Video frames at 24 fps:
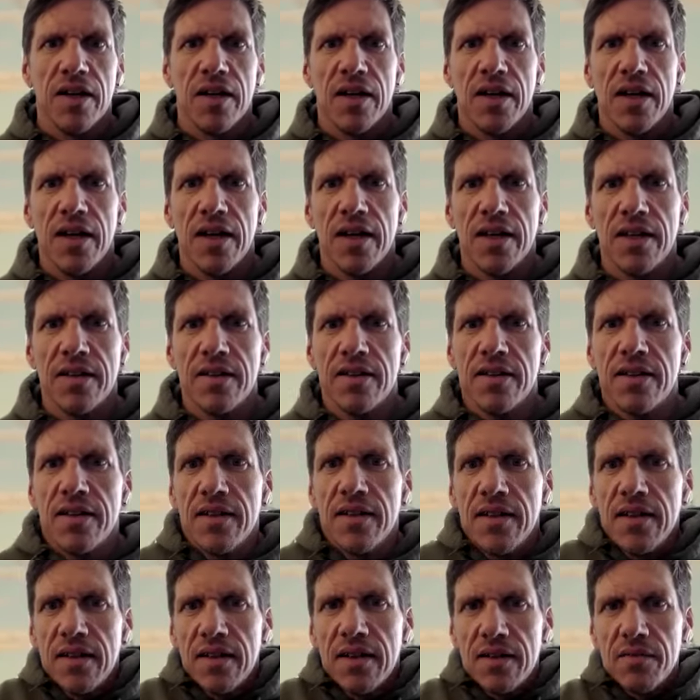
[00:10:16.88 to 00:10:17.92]
And
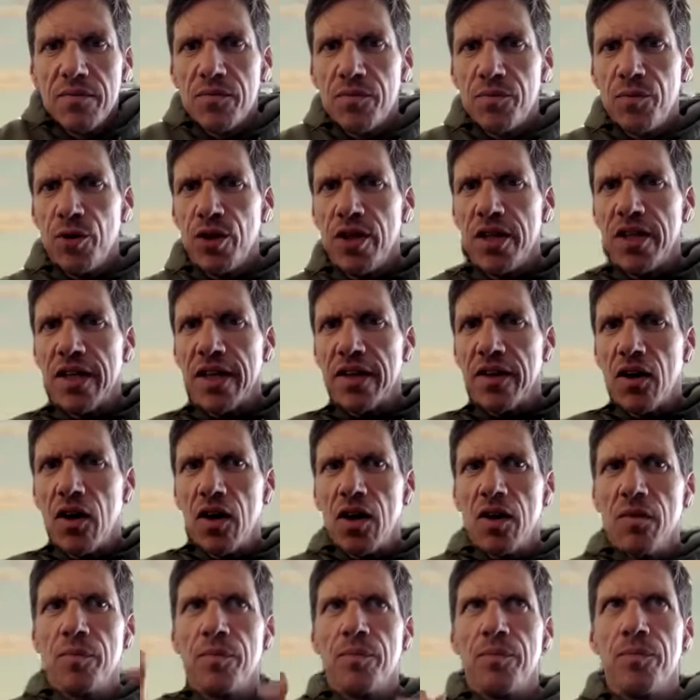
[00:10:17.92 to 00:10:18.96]
putting it
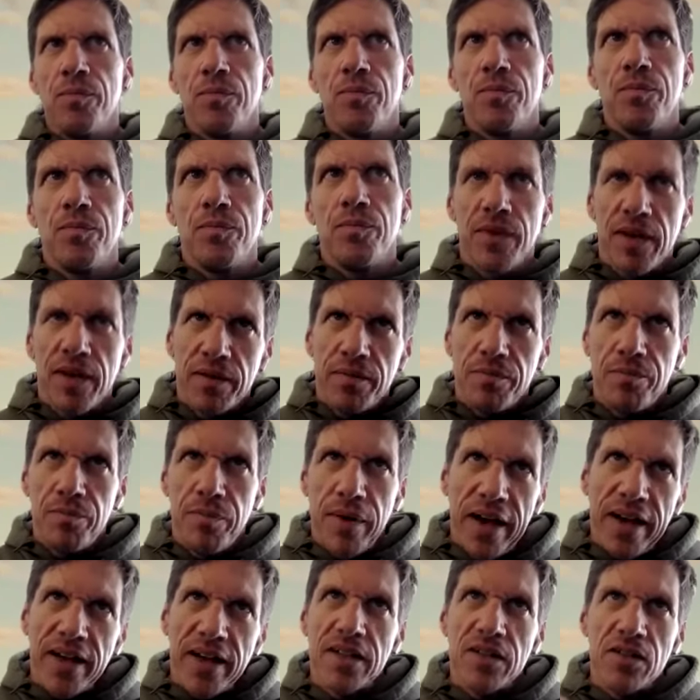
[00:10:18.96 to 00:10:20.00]
all
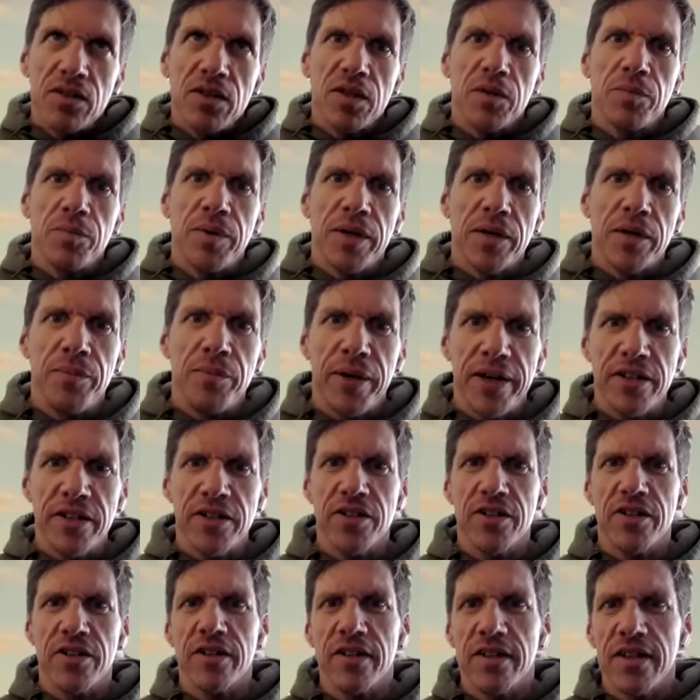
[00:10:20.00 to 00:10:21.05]
back into the big
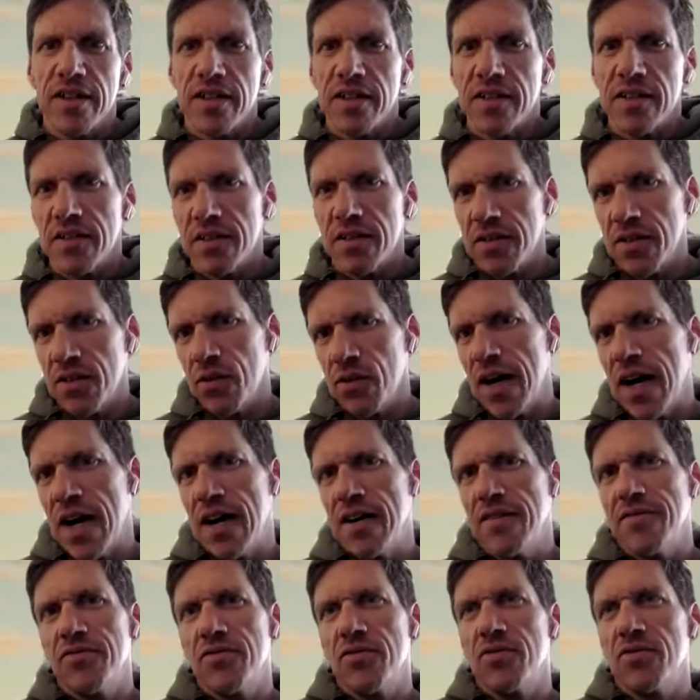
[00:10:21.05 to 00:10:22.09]
picture is you
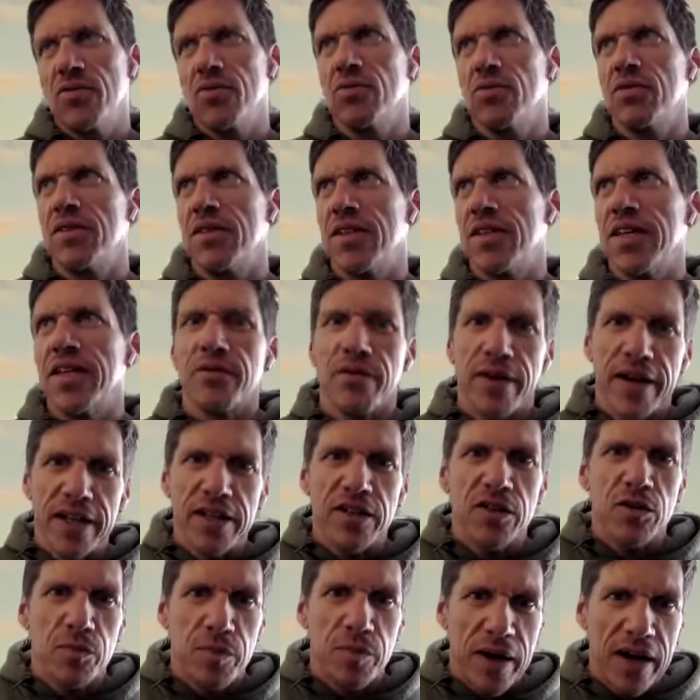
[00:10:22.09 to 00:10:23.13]
have to
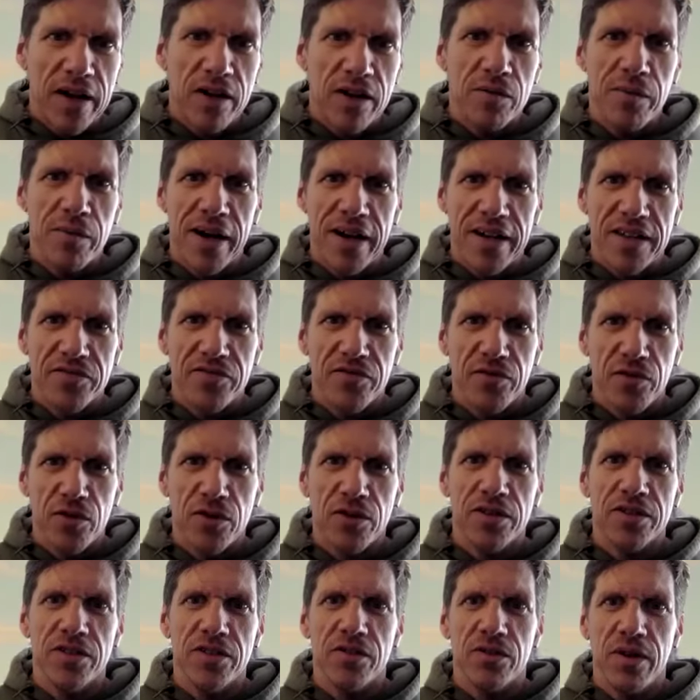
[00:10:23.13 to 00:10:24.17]
degrade your biomass
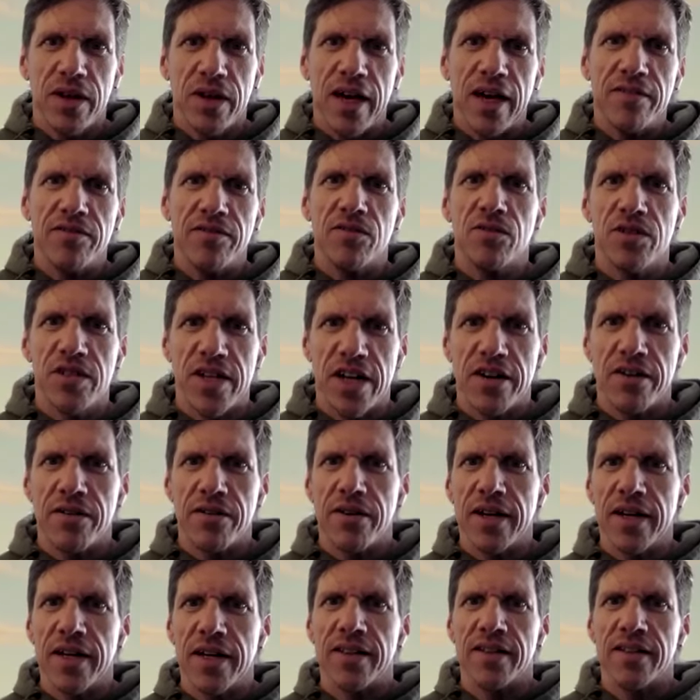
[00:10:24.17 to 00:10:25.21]
first. You have to
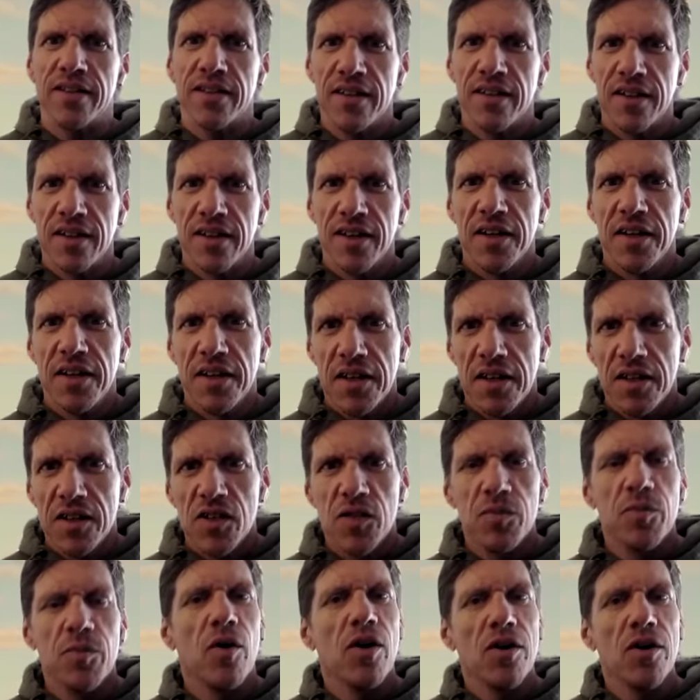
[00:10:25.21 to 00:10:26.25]
generate
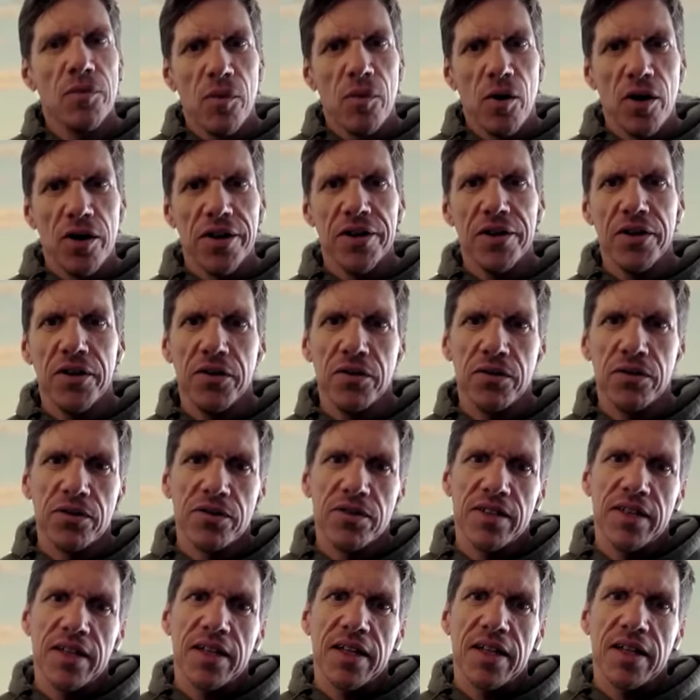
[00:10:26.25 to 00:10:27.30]
smaller molecules
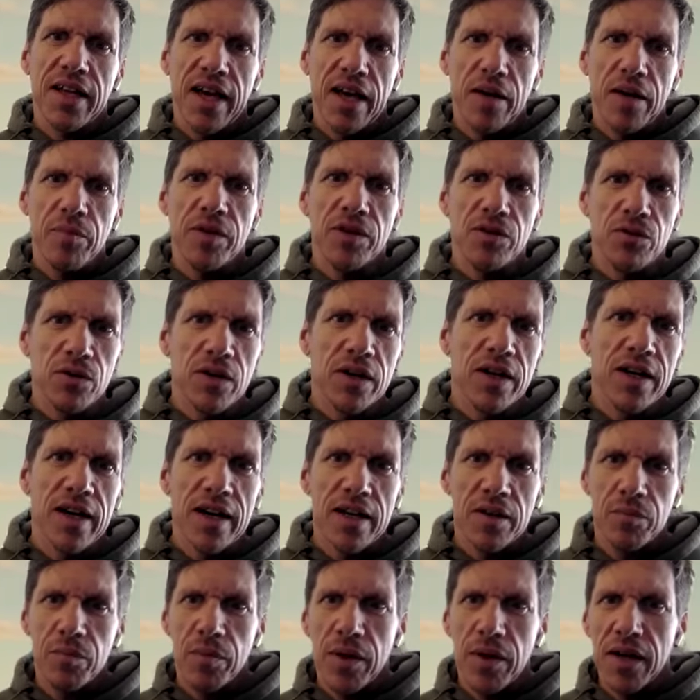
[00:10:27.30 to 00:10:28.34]
that can be
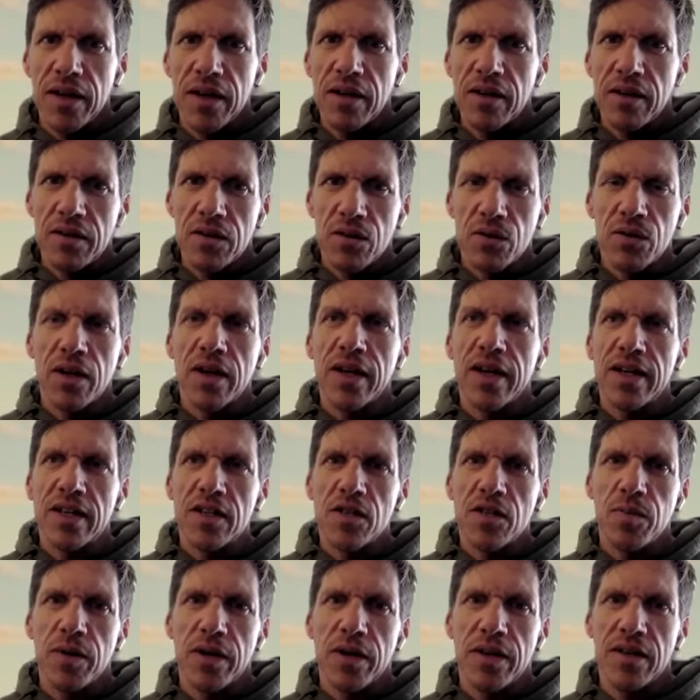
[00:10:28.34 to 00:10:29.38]
utilized
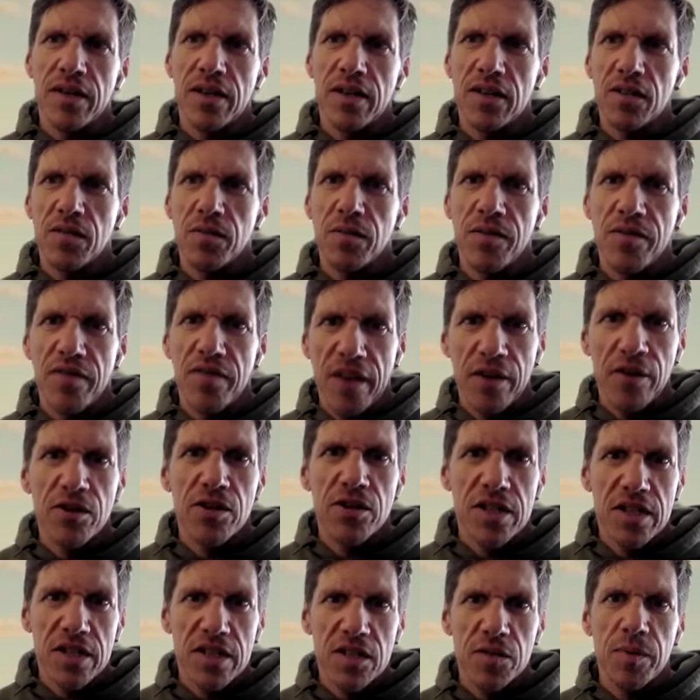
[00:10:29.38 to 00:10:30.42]
by these
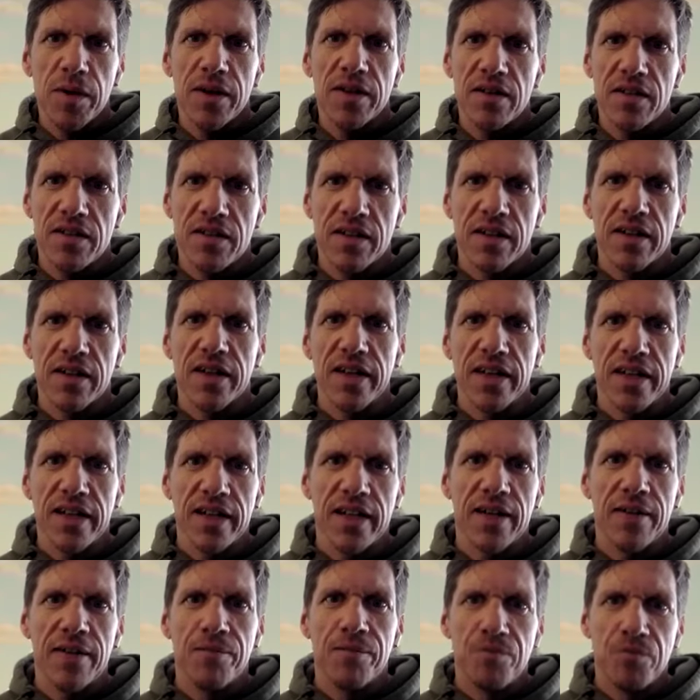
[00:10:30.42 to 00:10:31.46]
methanogens, by these archaea.